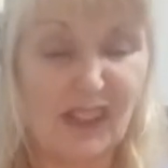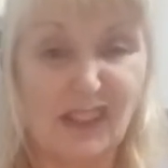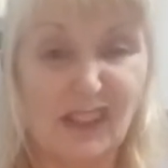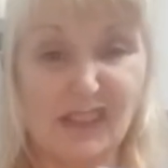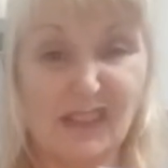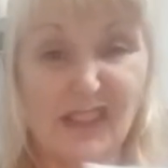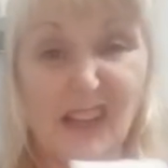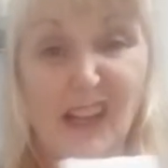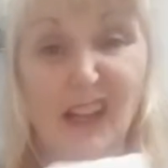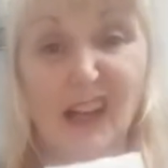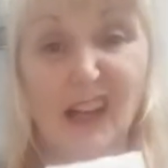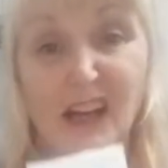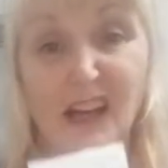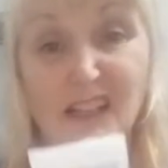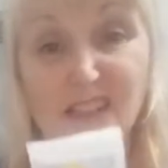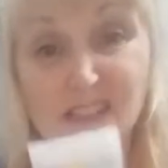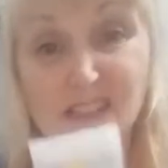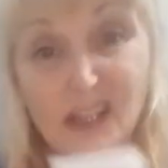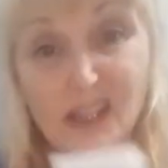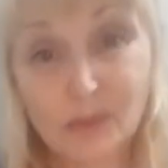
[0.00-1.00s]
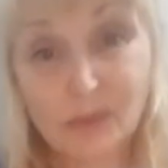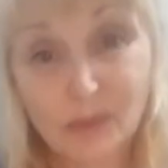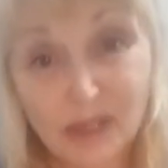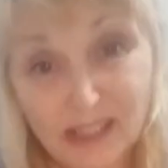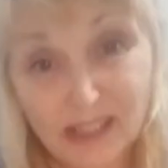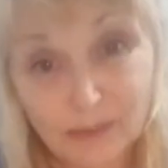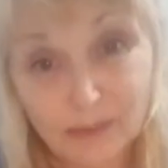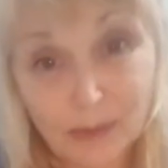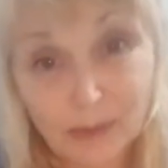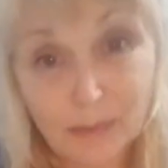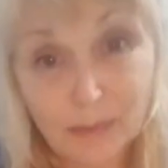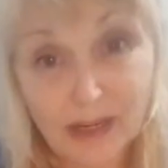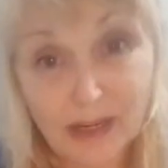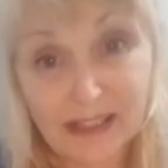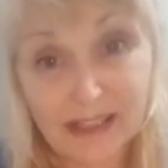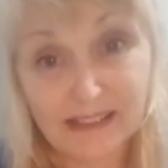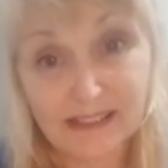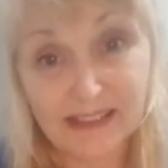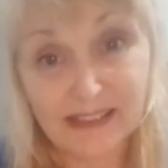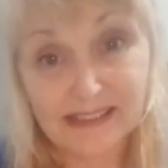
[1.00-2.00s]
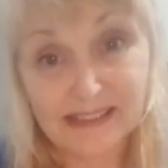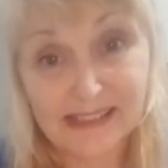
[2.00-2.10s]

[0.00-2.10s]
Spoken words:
because I don't want anyone breaking their